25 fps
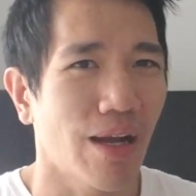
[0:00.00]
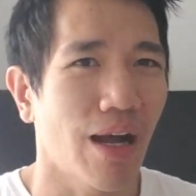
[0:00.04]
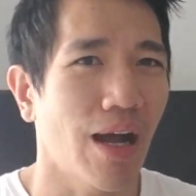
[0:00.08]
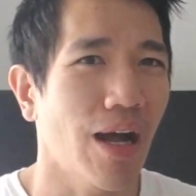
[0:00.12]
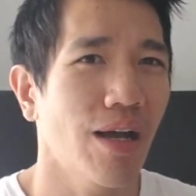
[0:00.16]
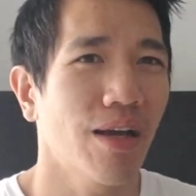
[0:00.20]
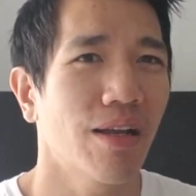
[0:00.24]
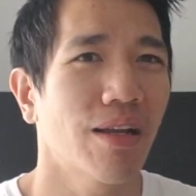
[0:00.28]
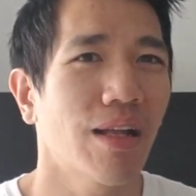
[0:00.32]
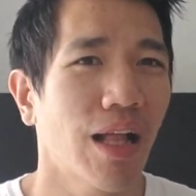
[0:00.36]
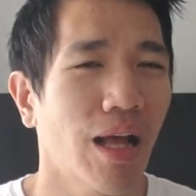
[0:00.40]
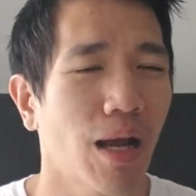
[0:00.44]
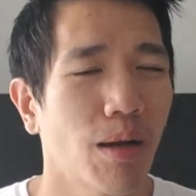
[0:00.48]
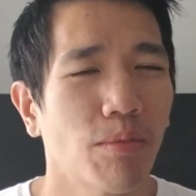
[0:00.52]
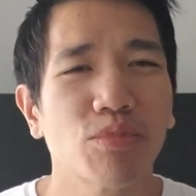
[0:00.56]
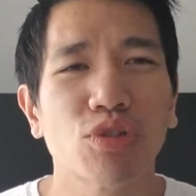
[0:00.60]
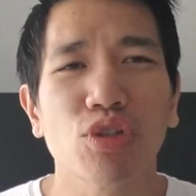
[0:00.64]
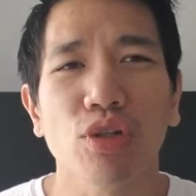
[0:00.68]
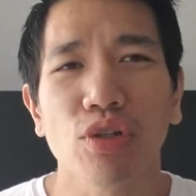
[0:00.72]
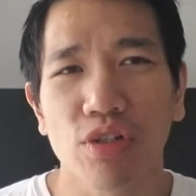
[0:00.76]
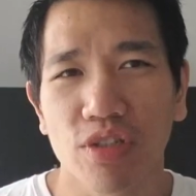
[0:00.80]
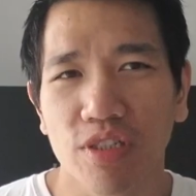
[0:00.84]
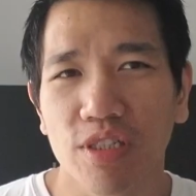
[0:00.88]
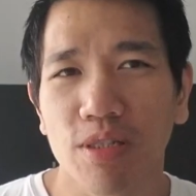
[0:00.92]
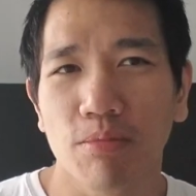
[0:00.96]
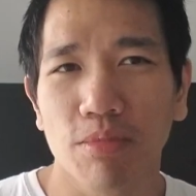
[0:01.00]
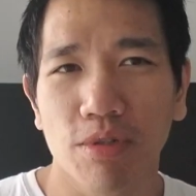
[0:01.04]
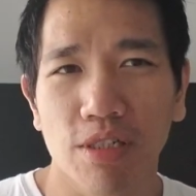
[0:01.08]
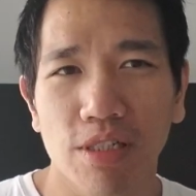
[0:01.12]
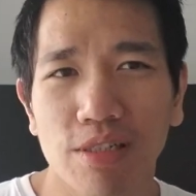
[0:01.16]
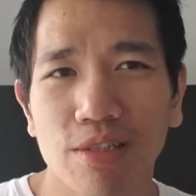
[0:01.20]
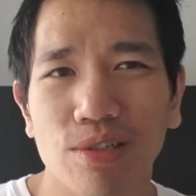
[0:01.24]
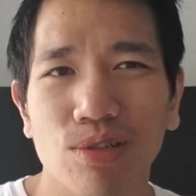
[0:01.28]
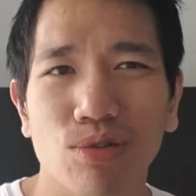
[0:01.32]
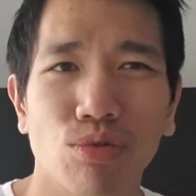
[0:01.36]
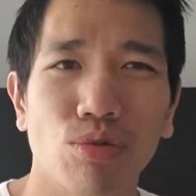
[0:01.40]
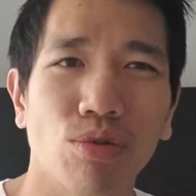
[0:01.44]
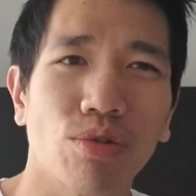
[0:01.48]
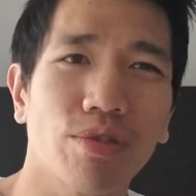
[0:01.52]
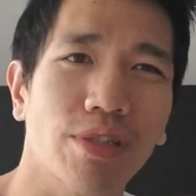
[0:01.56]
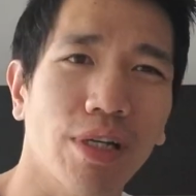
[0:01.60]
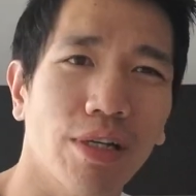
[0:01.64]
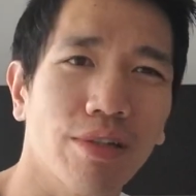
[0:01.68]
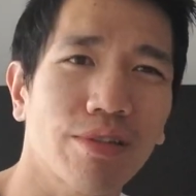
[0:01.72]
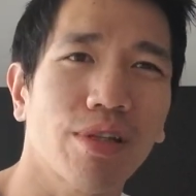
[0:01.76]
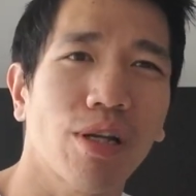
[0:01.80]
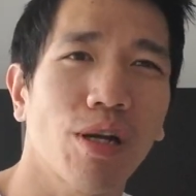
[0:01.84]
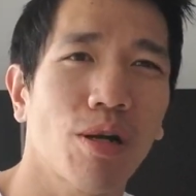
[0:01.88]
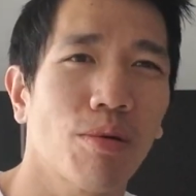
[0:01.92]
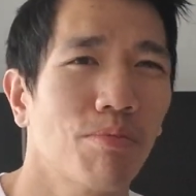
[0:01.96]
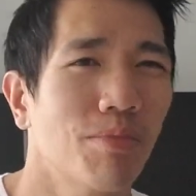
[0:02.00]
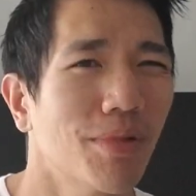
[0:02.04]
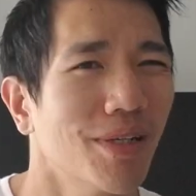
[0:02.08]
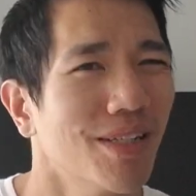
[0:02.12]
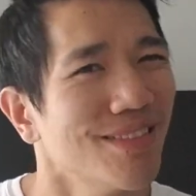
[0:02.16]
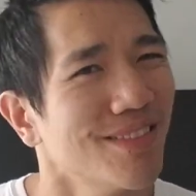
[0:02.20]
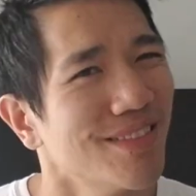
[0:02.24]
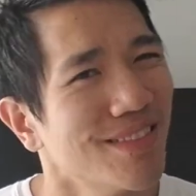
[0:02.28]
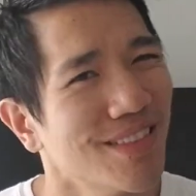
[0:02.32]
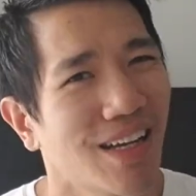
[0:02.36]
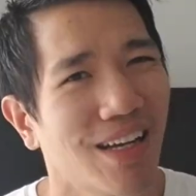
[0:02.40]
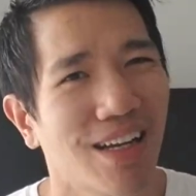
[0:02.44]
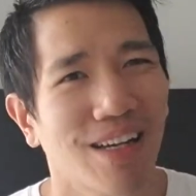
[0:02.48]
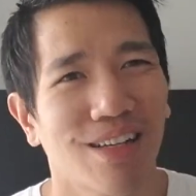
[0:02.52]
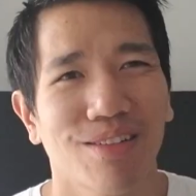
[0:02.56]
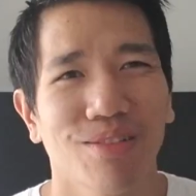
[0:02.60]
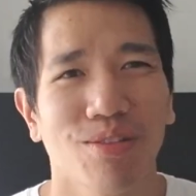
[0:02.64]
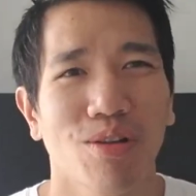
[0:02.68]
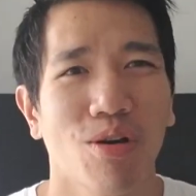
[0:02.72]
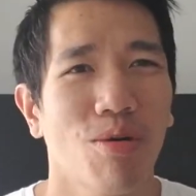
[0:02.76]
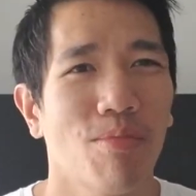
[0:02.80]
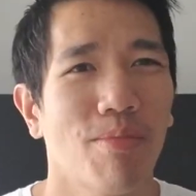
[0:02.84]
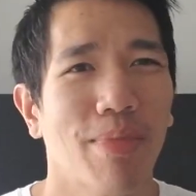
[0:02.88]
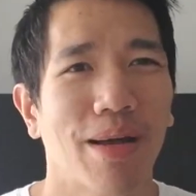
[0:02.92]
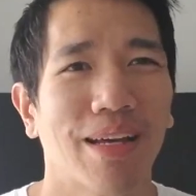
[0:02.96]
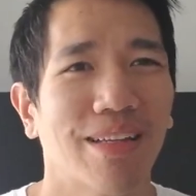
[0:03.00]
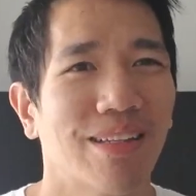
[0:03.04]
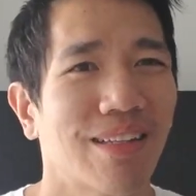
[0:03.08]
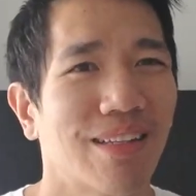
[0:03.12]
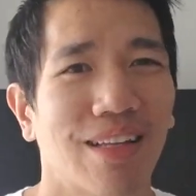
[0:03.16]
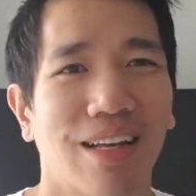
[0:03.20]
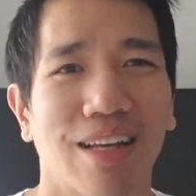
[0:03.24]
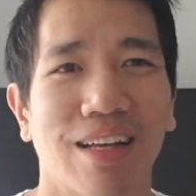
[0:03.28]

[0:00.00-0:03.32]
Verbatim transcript: I, I'm sure there's some good schools out there, but I don't know, man.